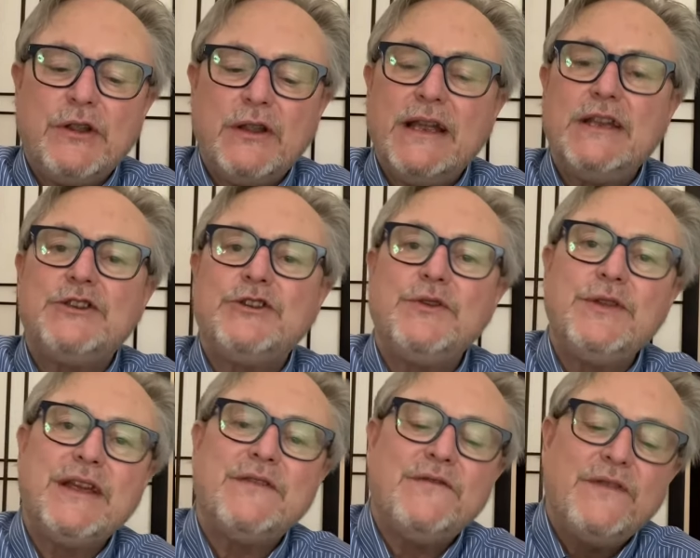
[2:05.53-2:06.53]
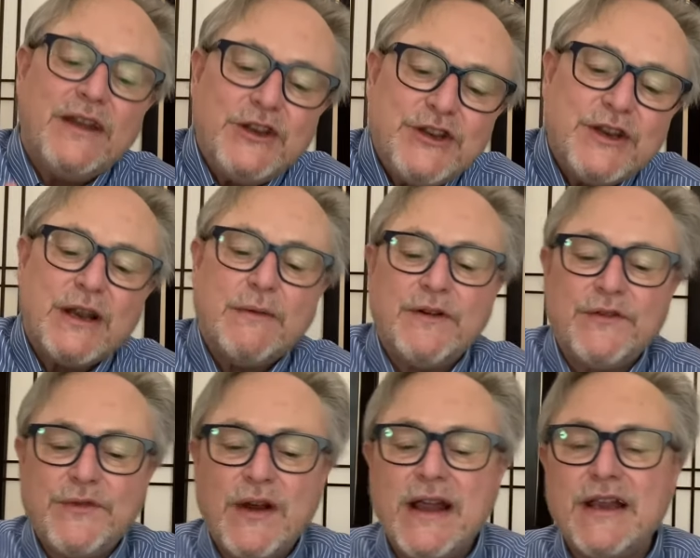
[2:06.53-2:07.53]
leads to the invention of a
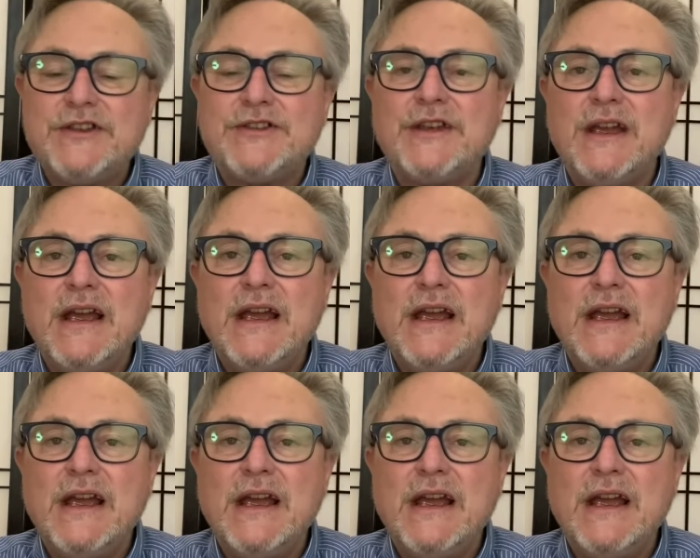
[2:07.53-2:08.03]
phrase